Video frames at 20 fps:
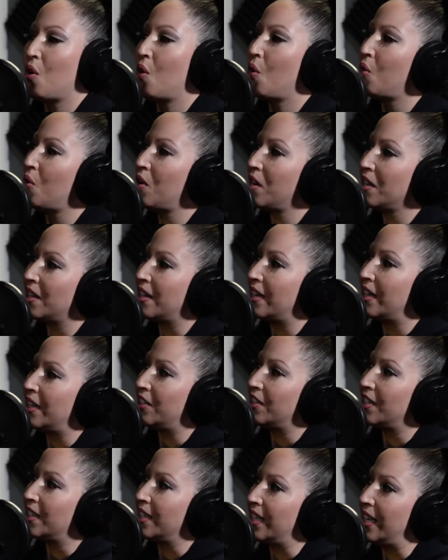or they're
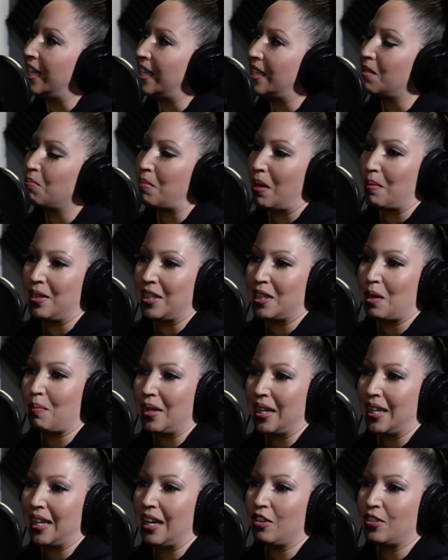here to get maybe
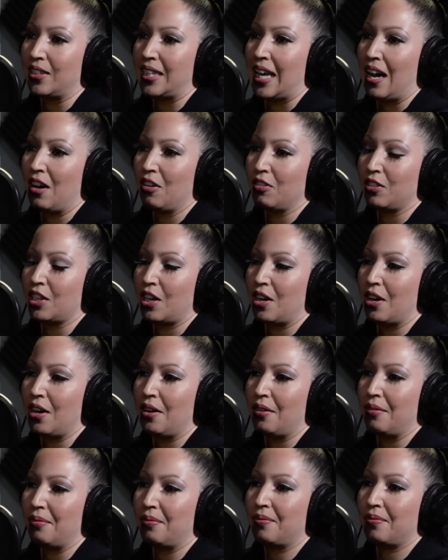something else out
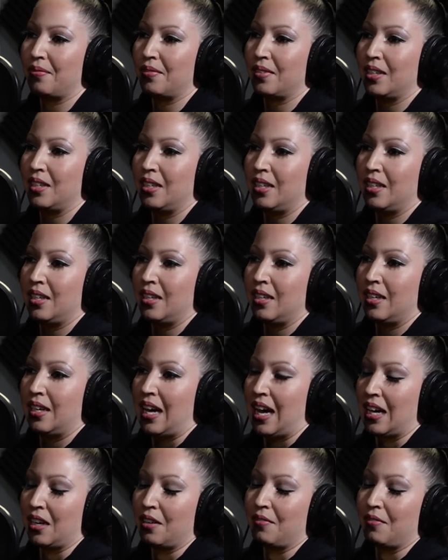of, out